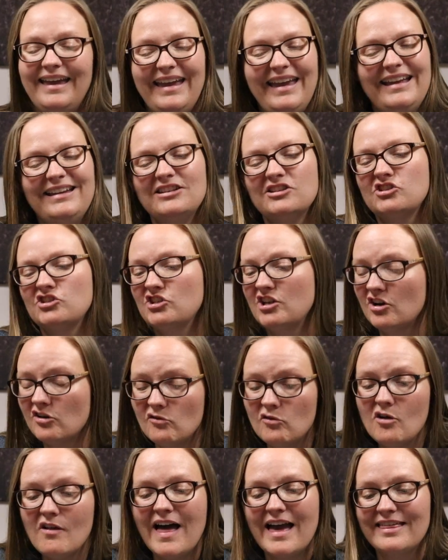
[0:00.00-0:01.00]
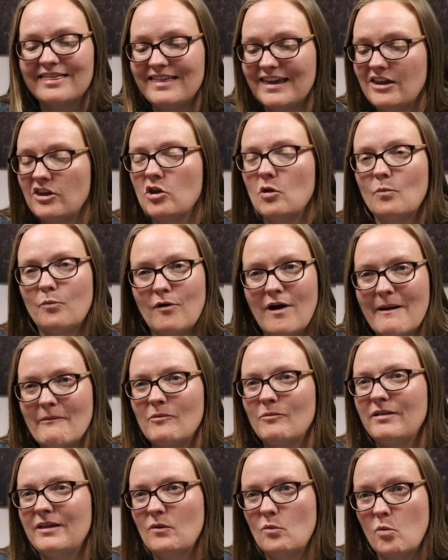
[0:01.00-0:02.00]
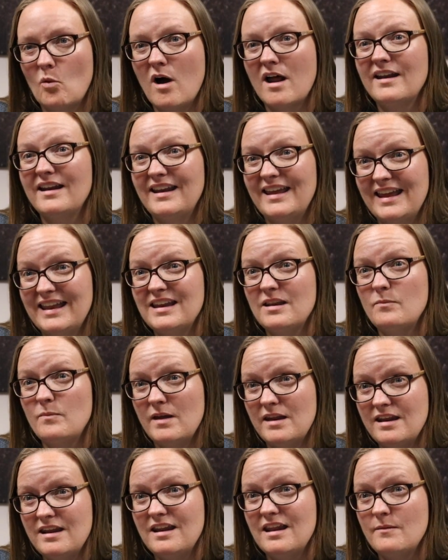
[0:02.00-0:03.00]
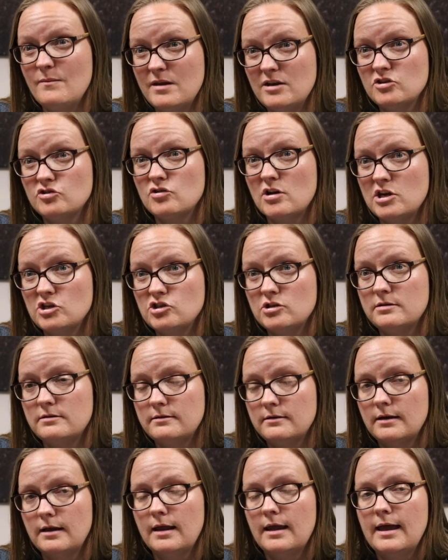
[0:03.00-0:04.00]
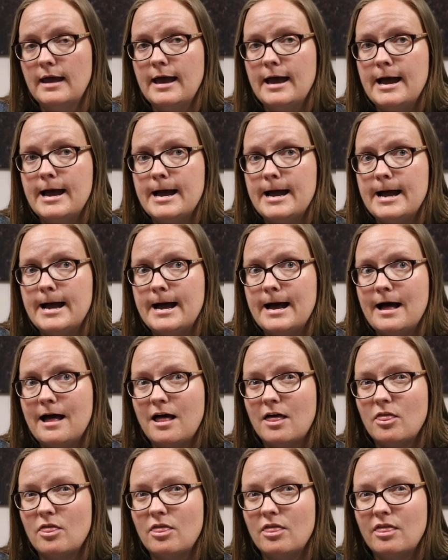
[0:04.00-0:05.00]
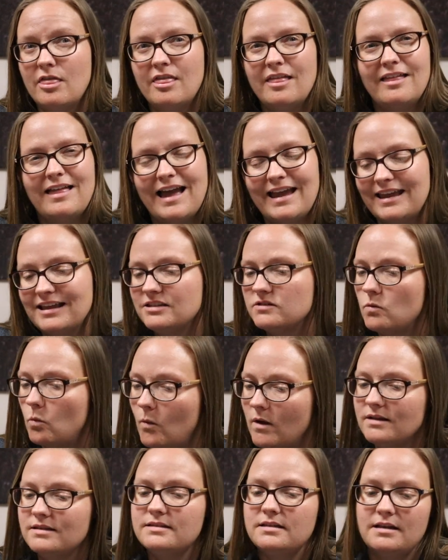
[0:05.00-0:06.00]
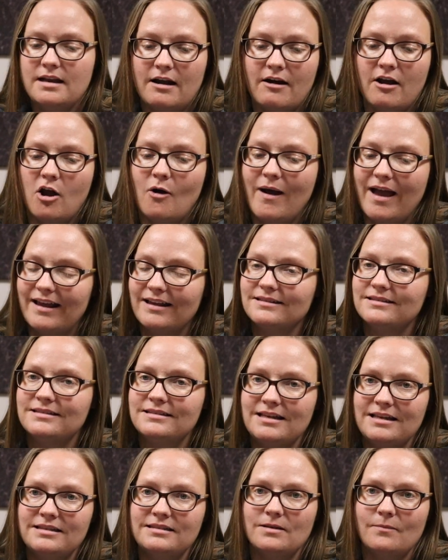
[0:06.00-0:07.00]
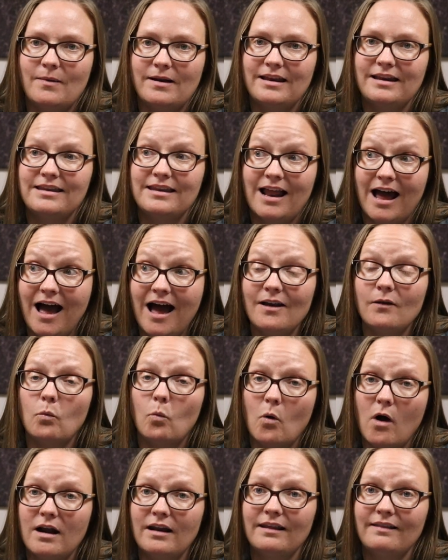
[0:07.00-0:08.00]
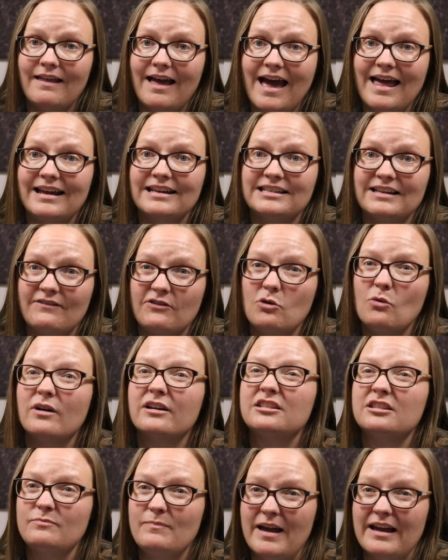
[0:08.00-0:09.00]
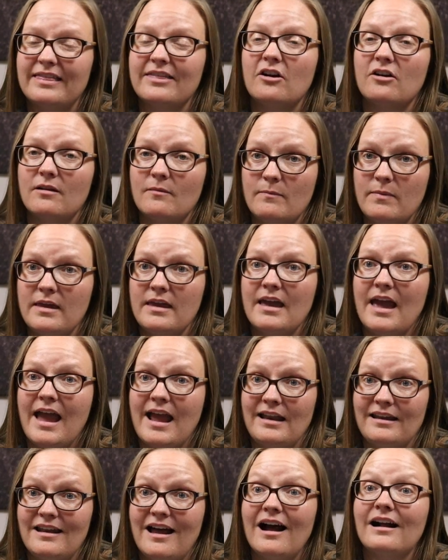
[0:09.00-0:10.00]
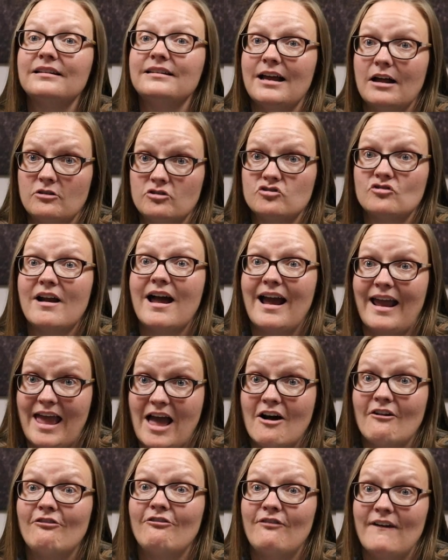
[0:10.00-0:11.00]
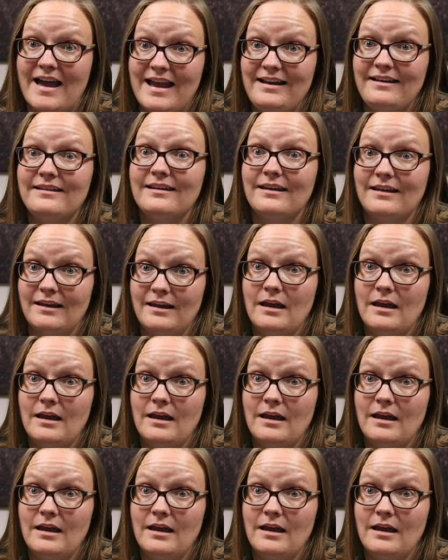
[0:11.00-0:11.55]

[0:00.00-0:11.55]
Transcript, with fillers: In general, I think you probably want an independent administration. Uh, I guess the one scenario I could see somebody not wanting that is if you expect there to be a knockdown, drag out fight